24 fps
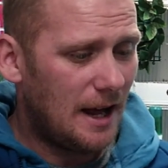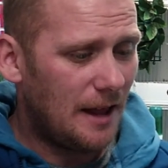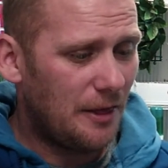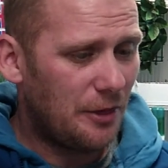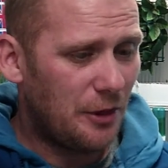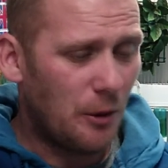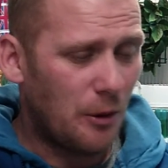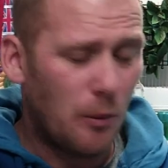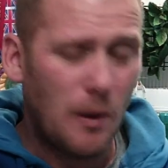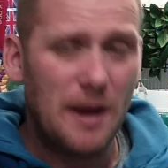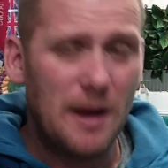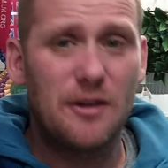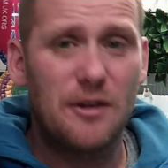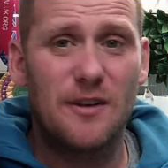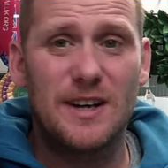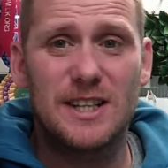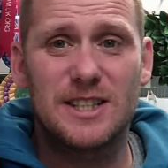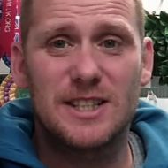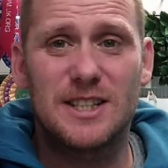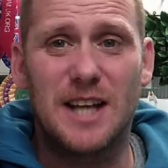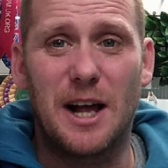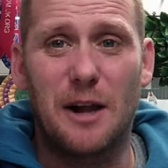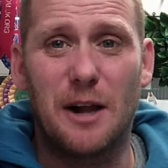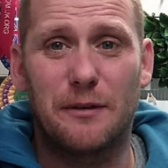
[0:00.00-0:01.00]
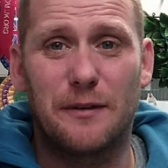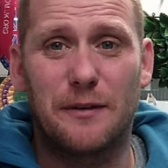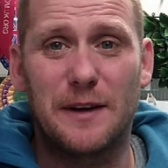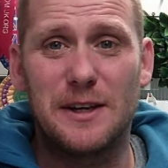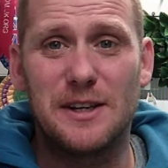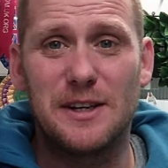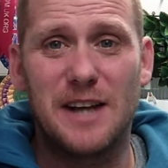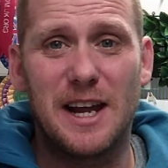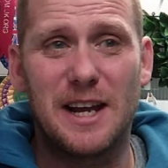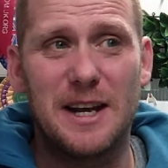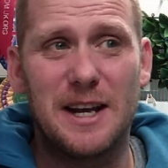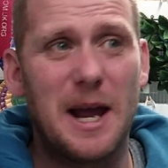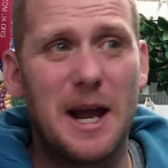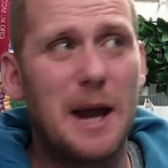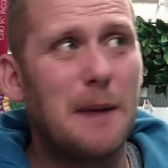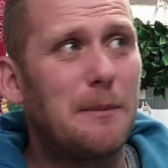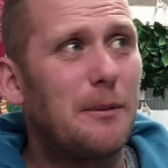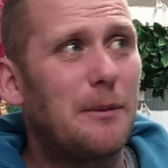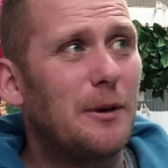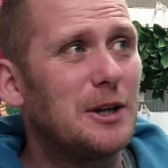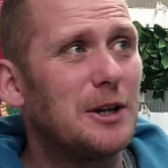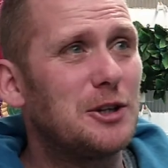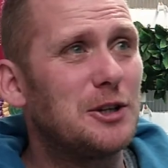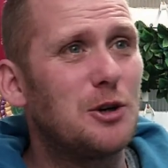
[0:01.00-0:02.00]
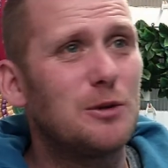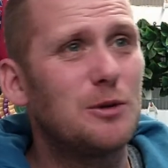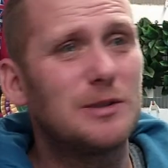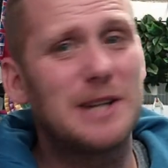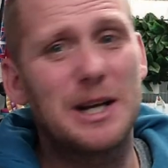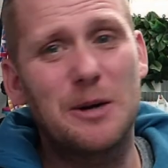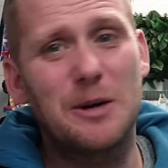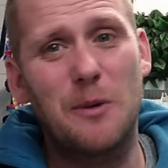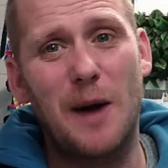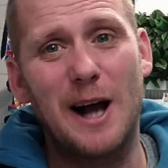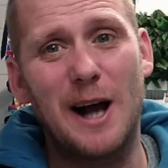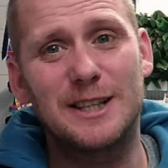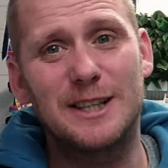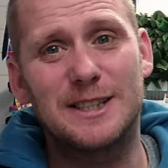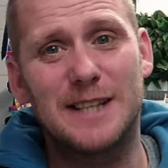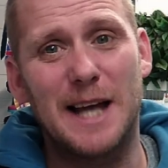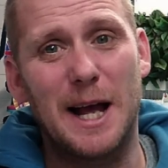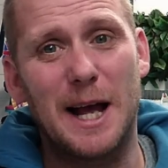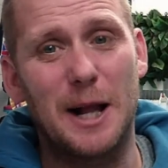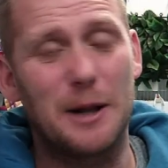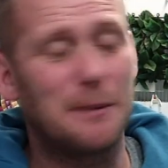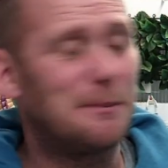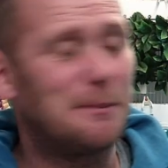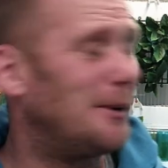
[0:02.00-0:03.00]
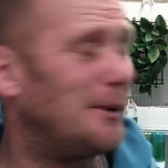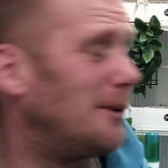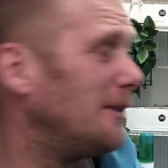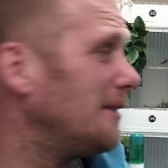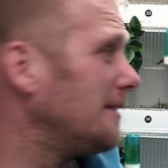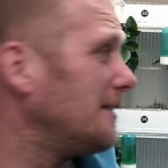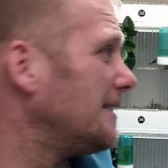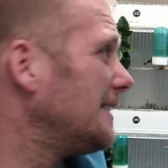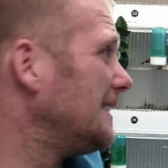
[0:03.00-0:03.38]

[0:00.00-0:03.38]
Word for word: The weather itself in, in April is usually quite settled, but